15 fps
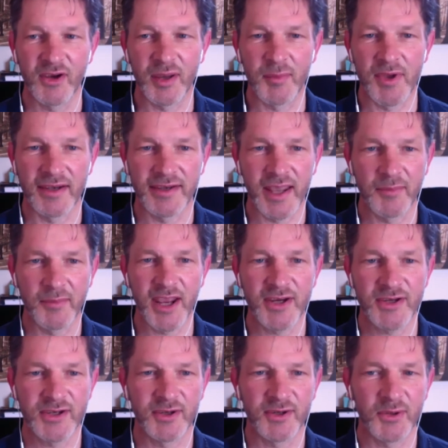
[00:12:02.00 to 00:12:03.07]
be a
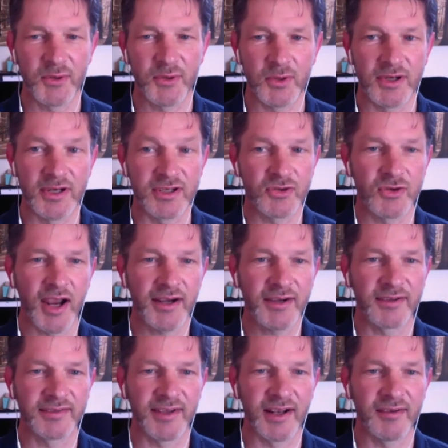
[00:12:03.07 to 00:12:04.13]
temptation to distract
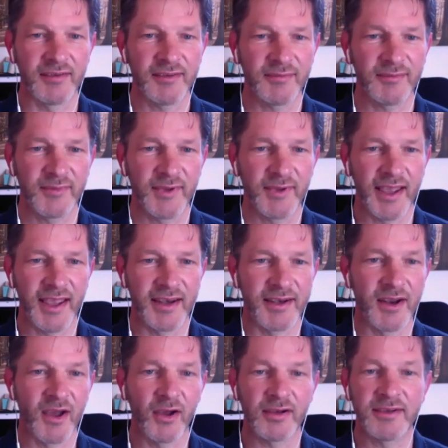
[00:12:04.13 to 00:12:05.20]
ourselves and
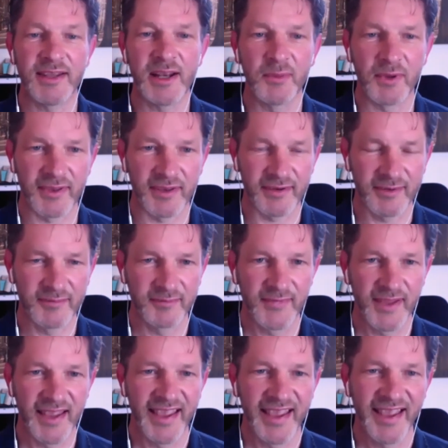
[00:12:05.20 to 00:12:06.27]
not deal with it.
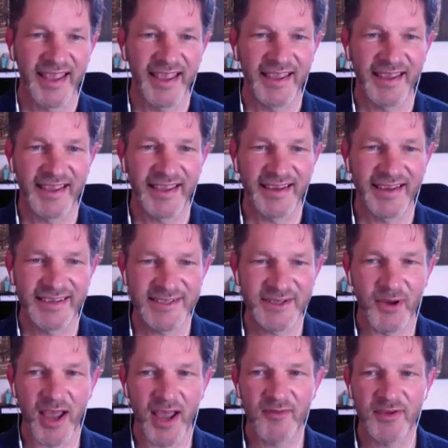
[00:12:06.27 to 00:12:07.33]
So
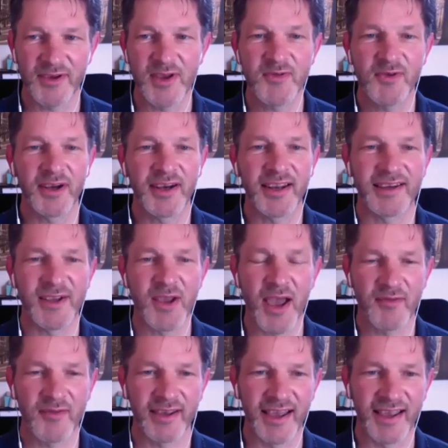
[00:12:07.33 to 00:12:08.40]
you have
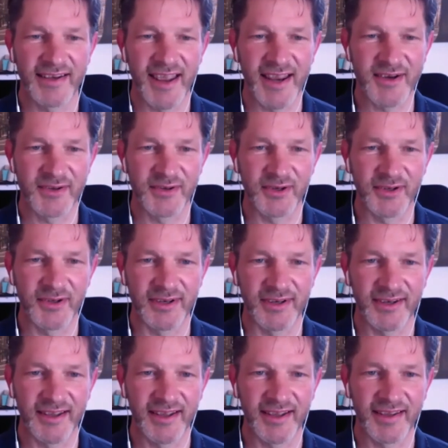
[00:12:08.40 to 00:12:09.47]
a 10-year-old
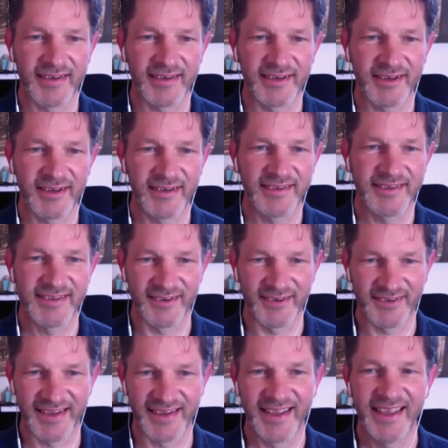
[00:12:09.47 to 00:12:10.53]

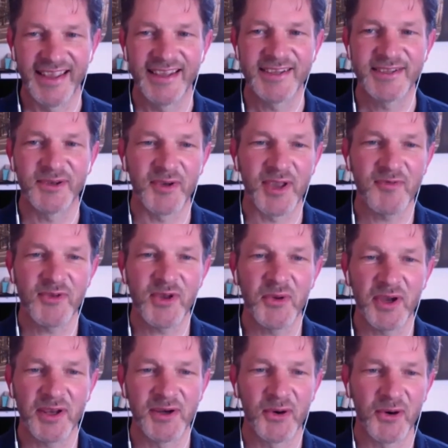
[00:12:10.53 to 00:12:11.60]
okay. So if you
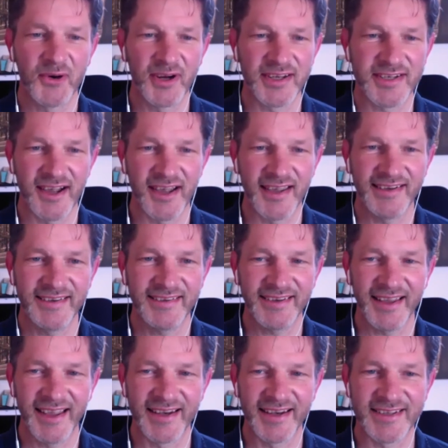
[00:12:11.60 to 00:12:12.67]
ignore a child
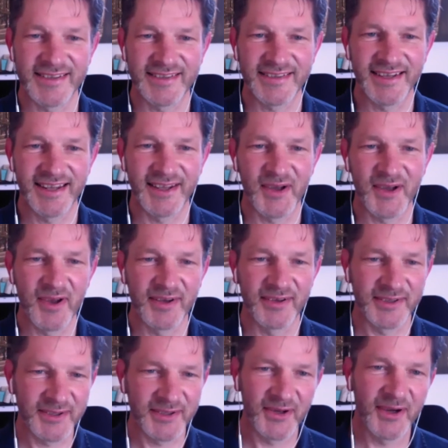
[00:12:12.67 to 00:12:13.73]
and they come and they're
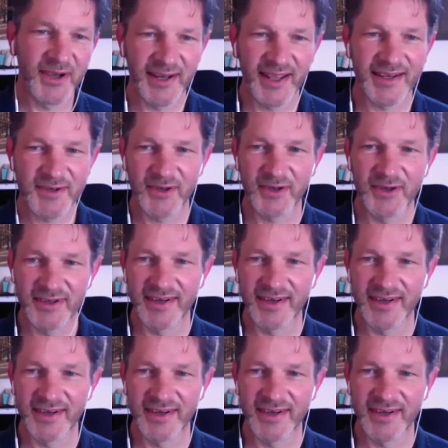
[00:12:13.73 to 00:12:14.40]
tugging at your